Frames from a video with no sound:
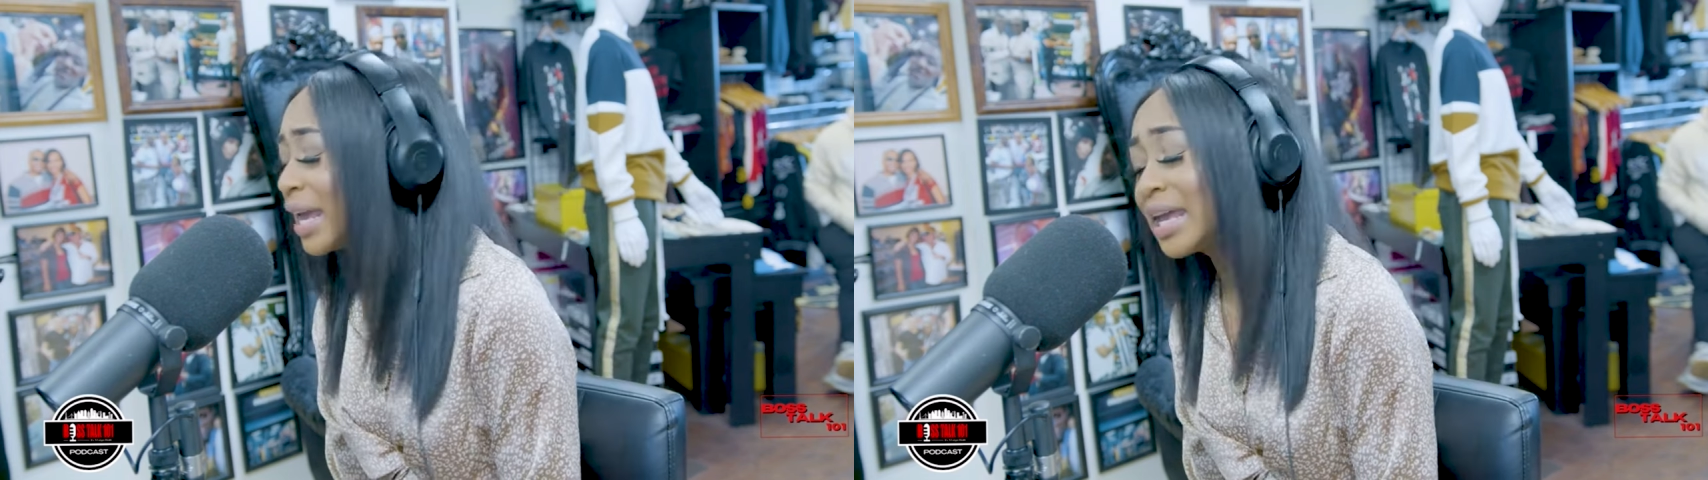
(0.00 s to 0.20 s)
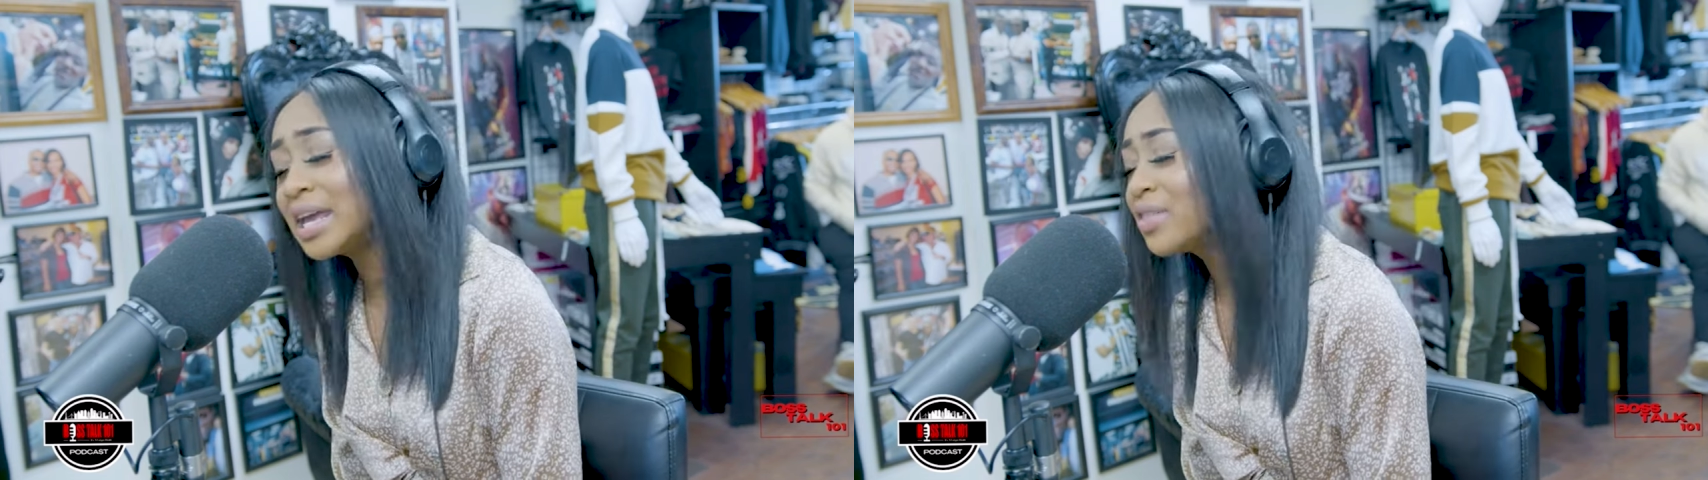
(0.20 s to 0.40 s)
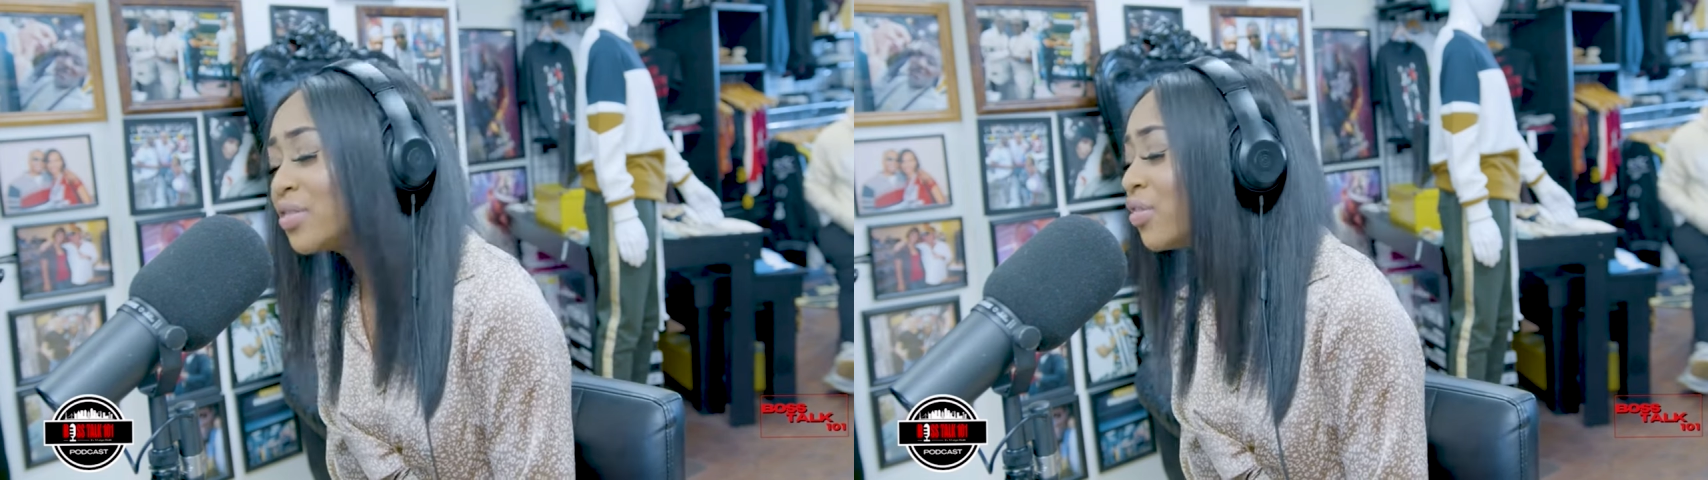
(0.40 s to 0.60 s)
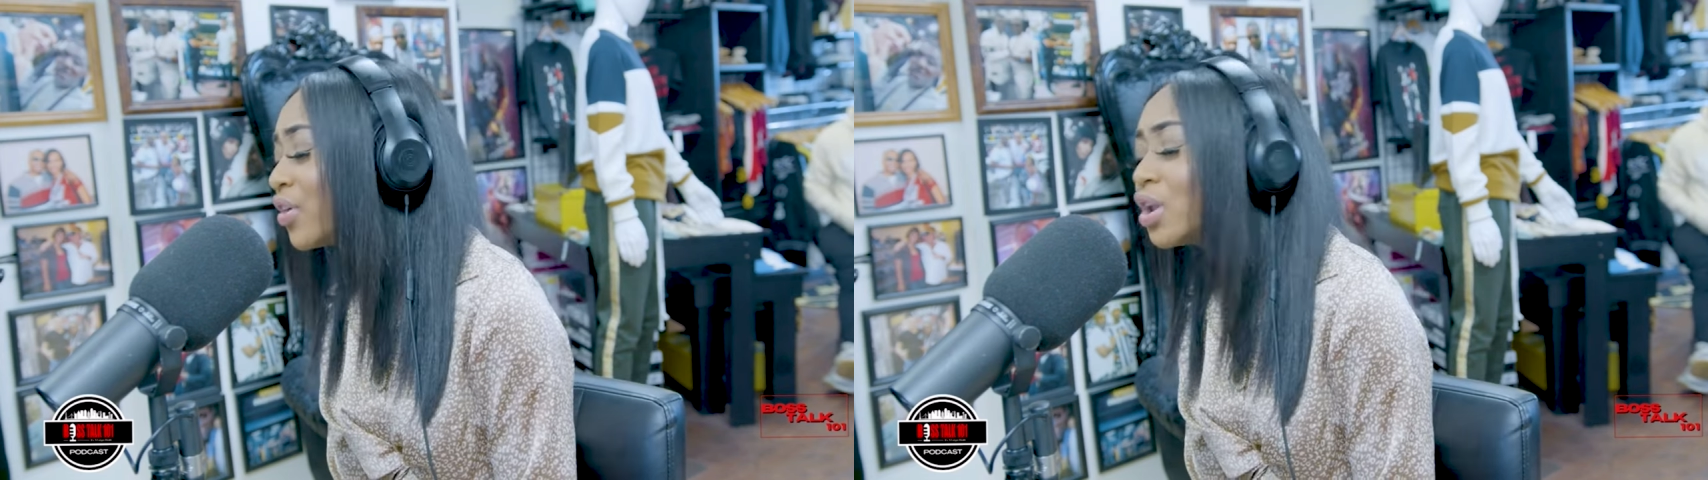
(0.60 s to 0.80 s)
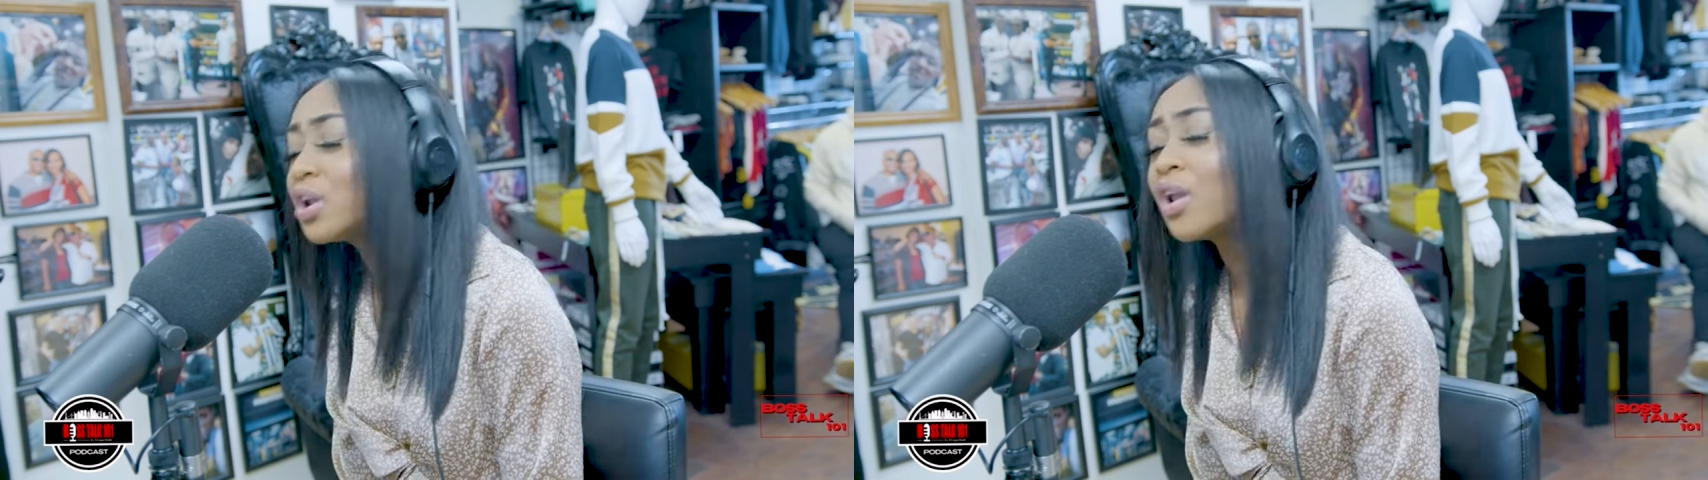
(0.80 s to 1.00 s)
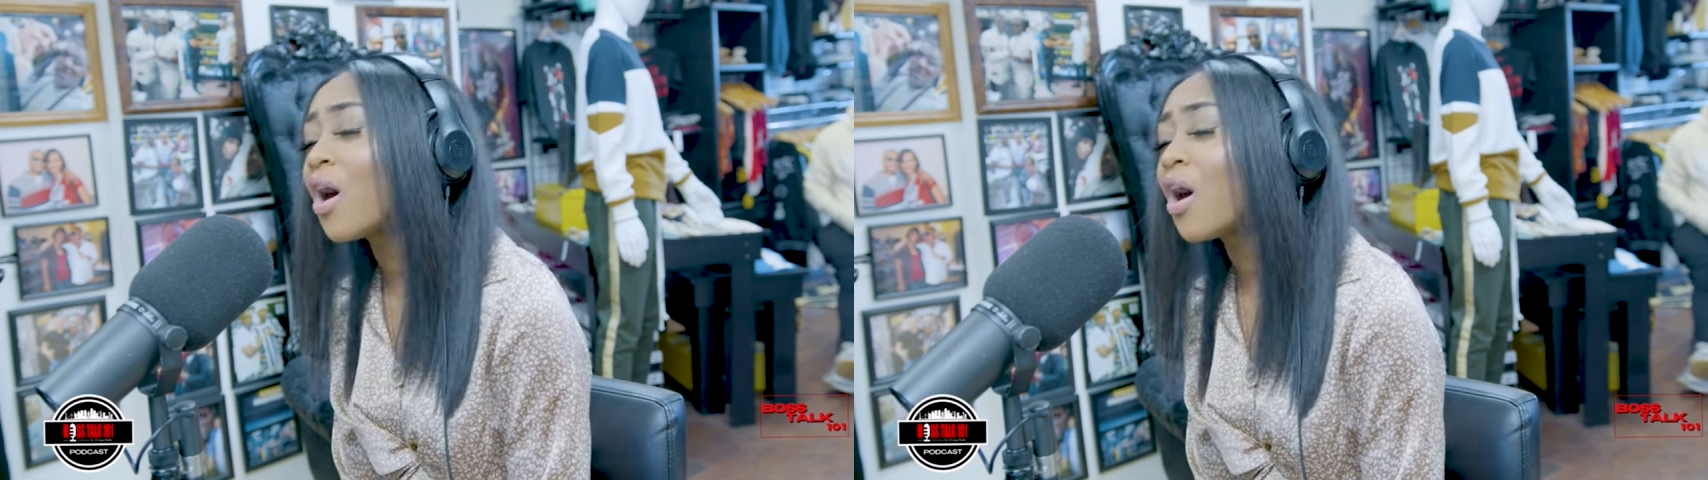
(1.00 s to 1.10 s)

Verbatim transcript: in the